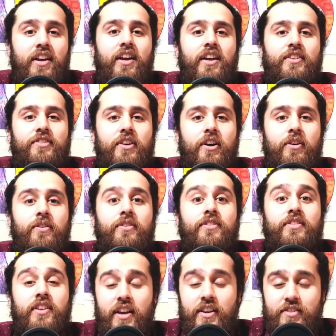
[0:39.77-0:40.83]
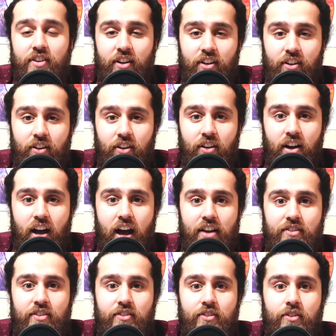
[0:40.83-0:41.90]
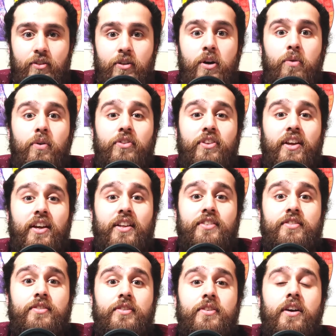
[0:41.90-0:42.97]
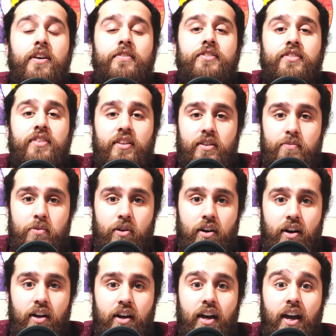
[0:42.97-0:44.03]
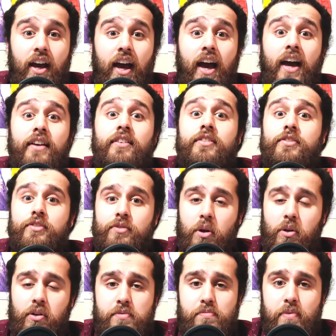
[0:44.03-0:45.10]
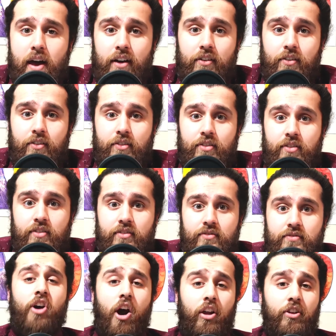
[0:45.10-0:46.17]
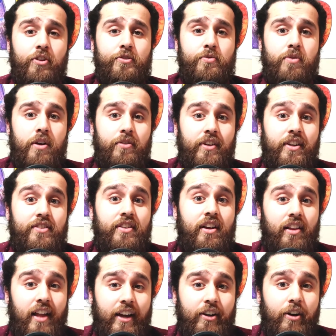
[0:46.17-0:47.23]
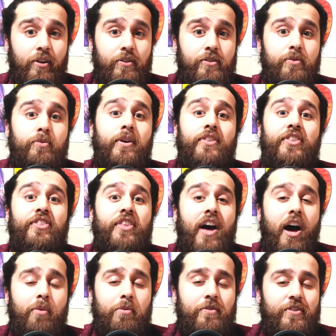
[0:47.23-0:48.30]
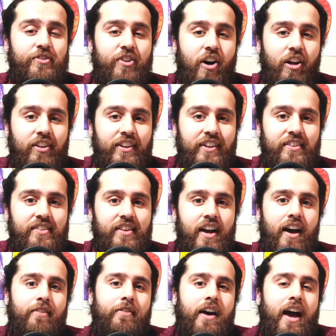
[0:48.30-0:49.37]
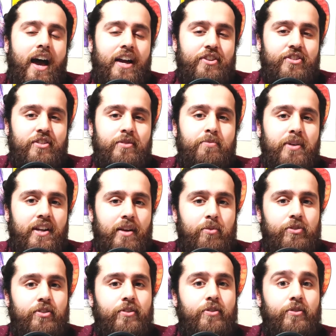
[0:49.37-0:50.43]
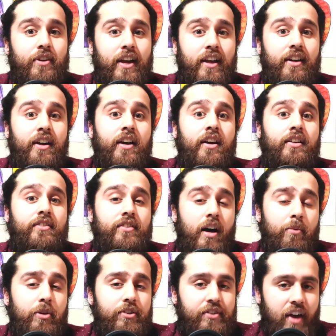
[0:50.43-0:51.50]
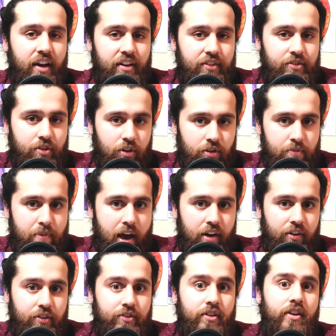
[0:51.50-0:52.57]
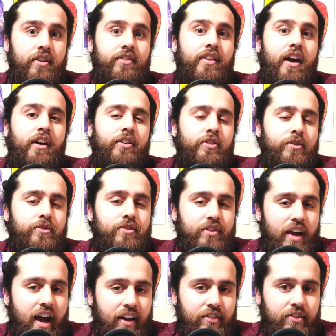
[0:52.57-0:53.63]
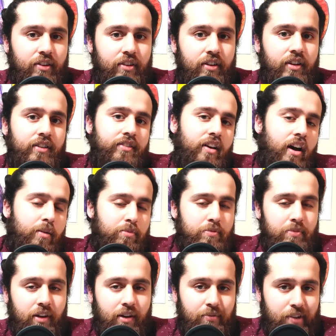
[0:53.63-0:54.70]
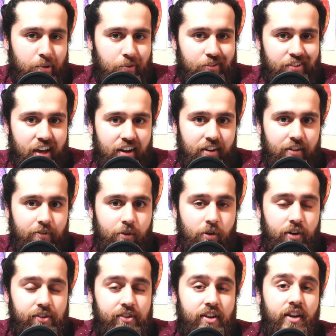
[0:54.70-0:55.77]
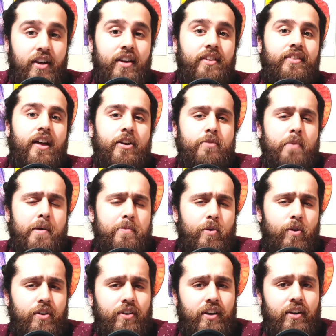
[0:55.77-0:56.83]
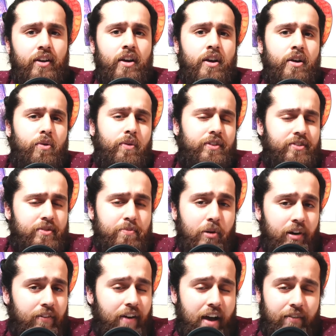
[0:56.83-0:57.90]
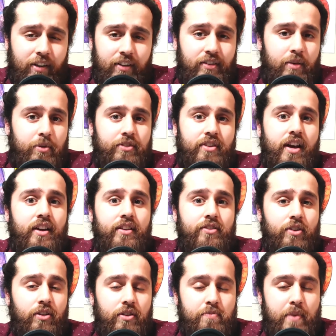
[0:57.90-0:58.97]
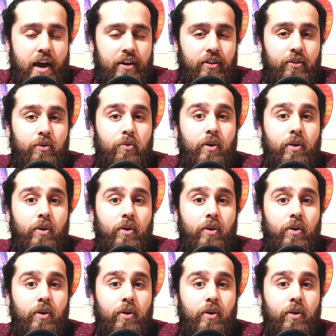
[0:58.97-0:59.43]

And so today's article has to do with the Institute of Singapore and solar panels. Carlos Rodriguez Gallegos, with the help of his colleagues, have actually been able to create double-sided solar panels that use an axle to help it become double-sided, of course. Now you might be wondering, what's the point of having a double-sided solar panel?